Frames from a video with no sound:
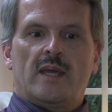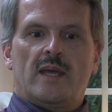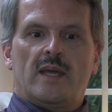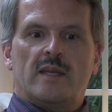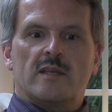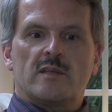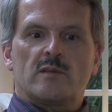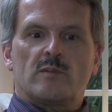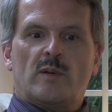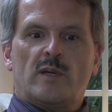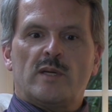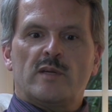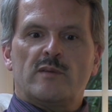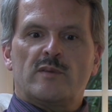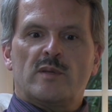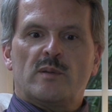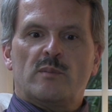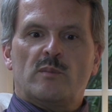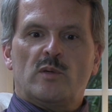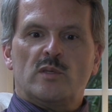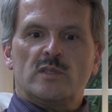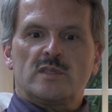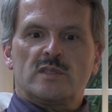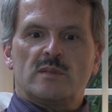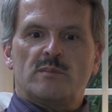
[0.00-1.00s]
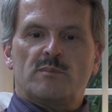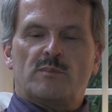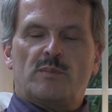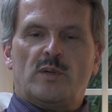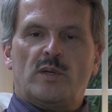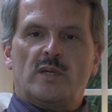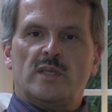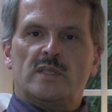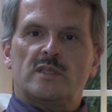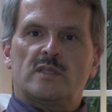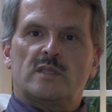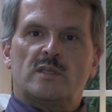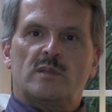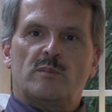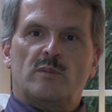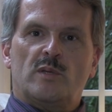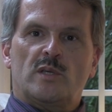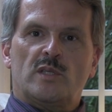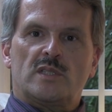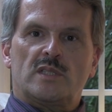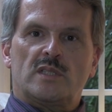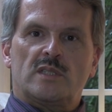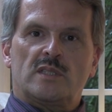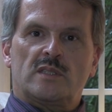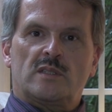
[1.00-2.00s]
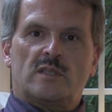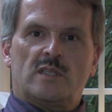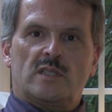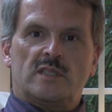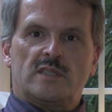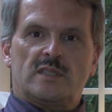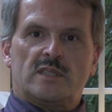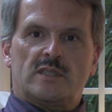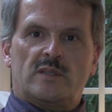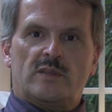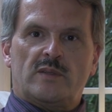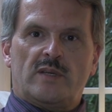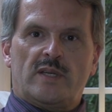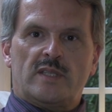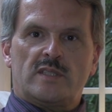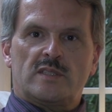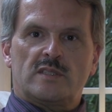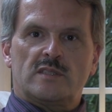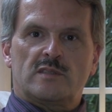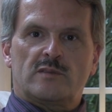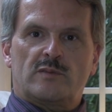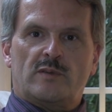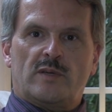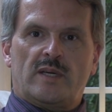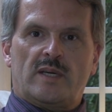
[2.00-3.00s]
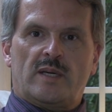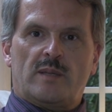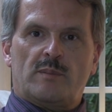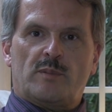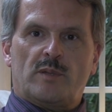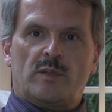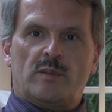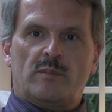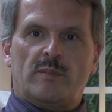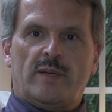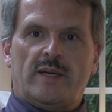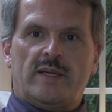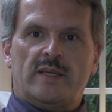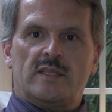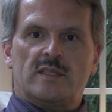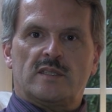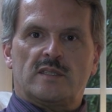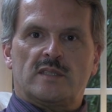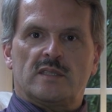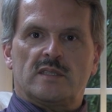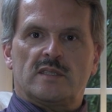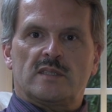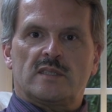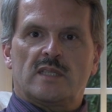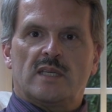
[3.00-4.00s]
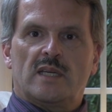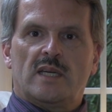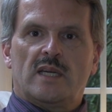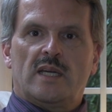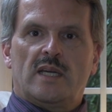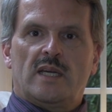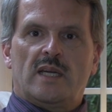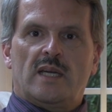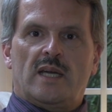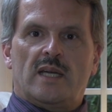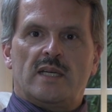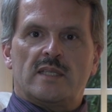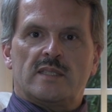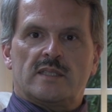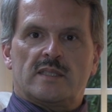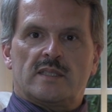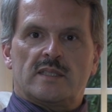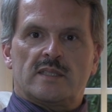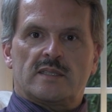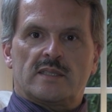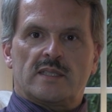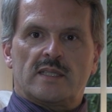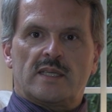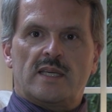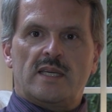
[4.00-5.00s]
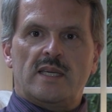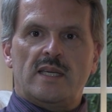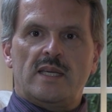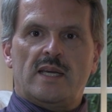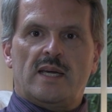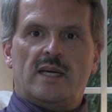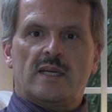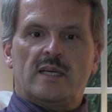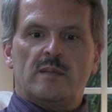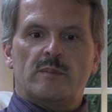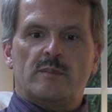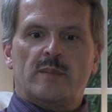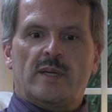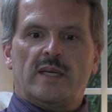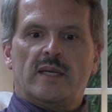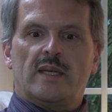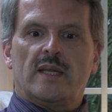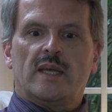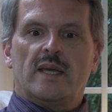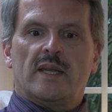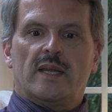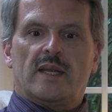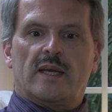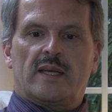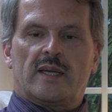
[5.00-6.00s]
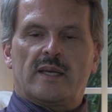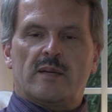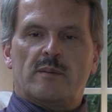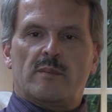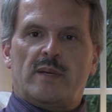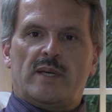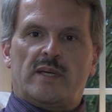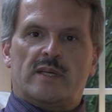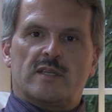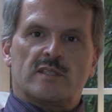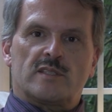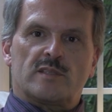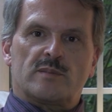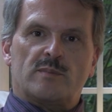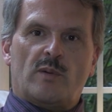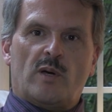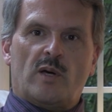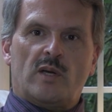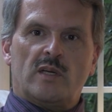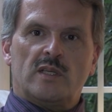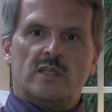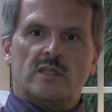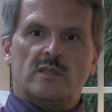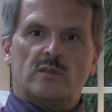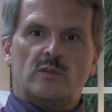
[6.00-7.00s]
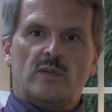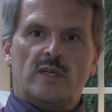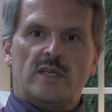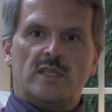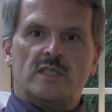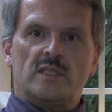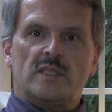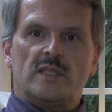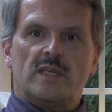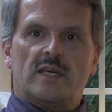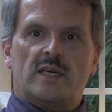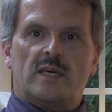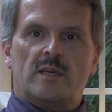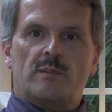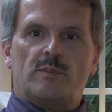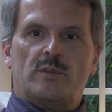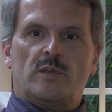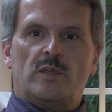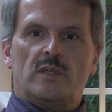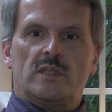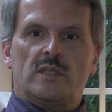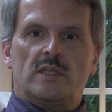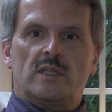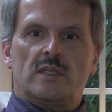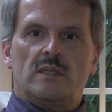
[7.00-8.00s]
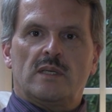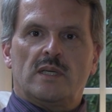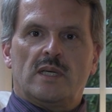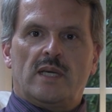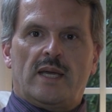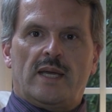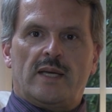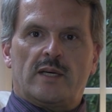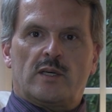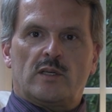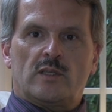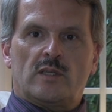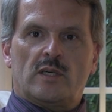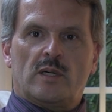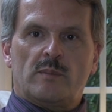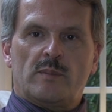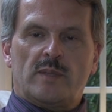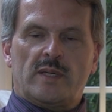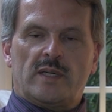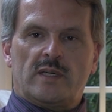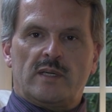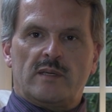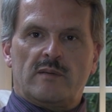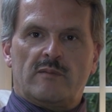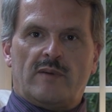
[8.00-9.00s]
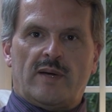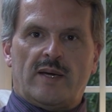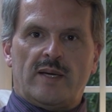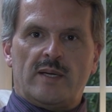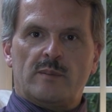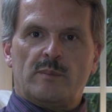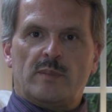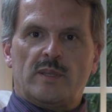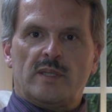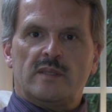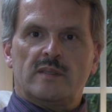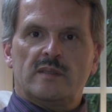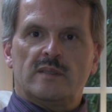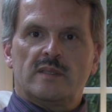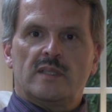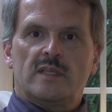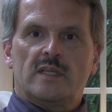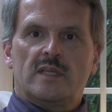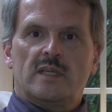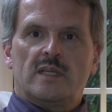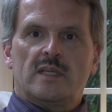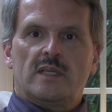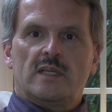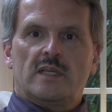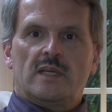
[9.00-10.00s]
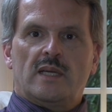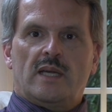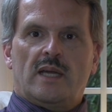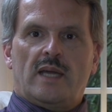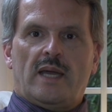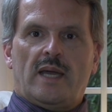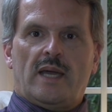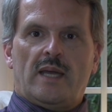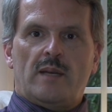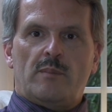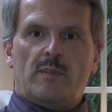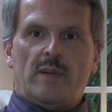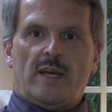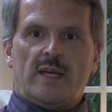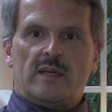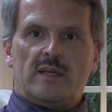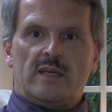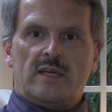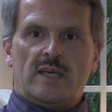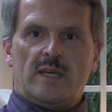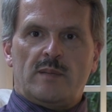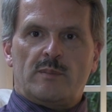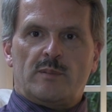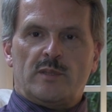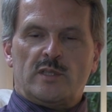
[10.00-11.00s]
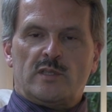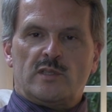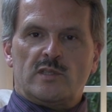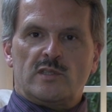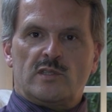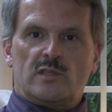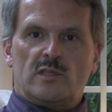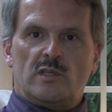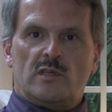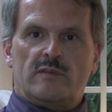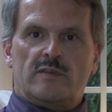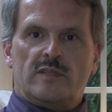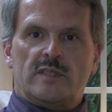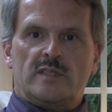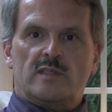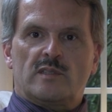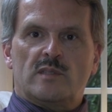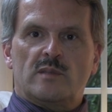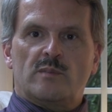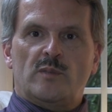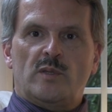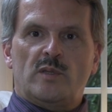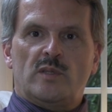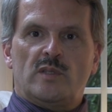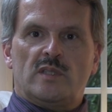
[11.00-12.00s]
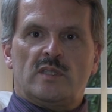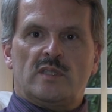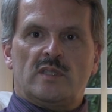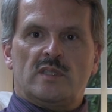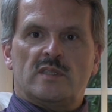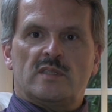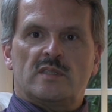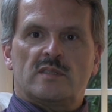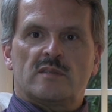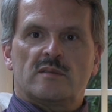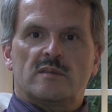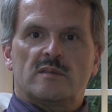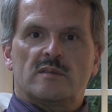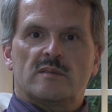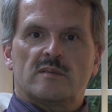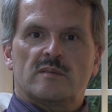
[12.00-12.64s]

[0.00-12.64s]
It is one of the most important commercial considerations for airport managers, as it is a key element that can make a smaller regional airport economically viable and better able to serve its communities.